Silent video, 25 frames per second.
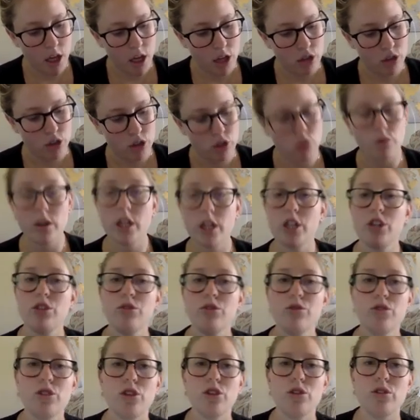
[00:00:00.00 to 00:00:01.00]
So you can
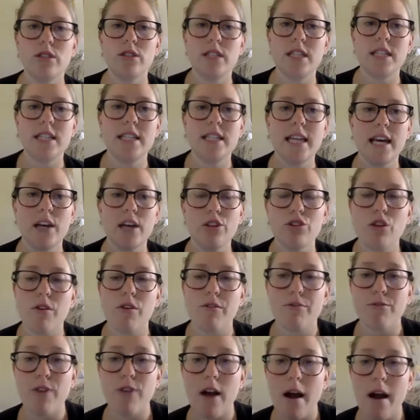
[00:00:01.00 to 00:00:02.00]
use those details
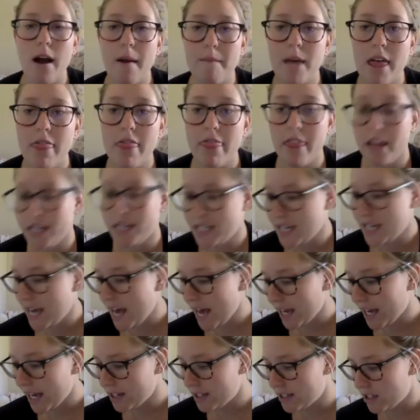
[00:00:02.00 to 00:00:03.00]
from the
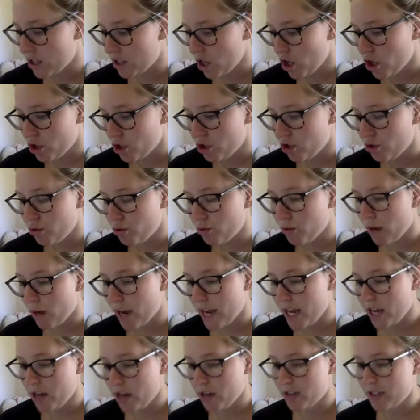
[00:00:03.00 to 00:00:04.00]
text to
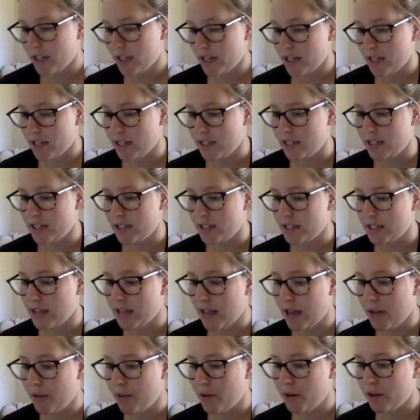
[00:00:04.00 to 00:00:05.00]
write your sentences.
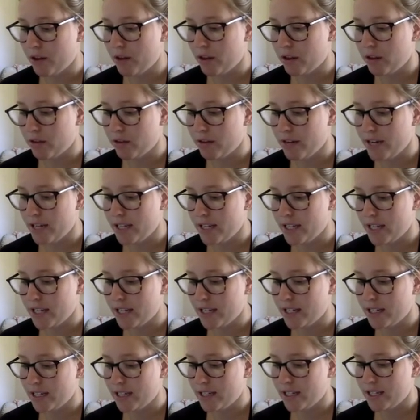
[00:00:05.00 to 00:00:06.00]
I want 3
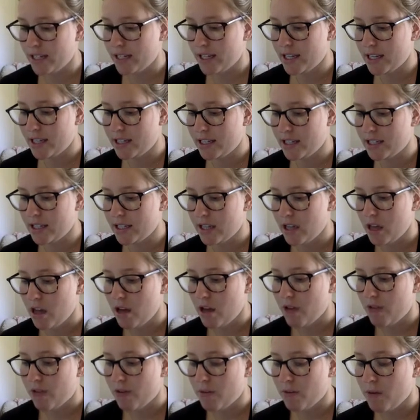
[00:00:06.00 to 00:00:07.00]
sentences
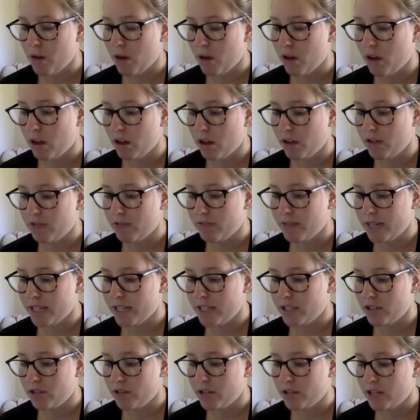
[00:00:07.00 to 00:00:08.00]
from all of my
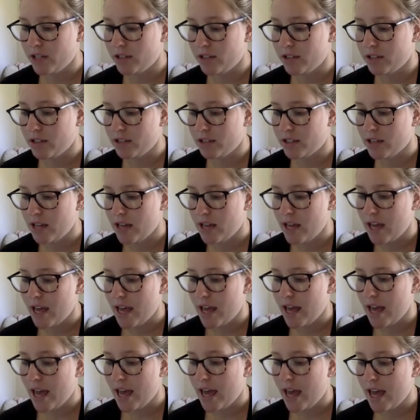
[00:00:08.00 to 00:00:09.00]
students,
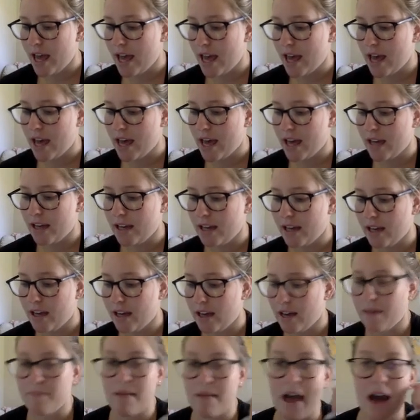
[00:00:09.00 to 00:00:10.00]
and
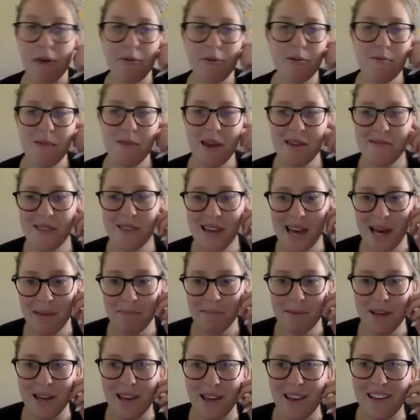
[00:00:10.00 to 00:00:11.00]
that will make me
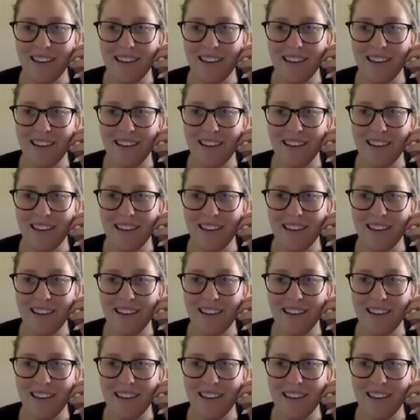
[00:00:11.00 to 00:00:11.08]
happy.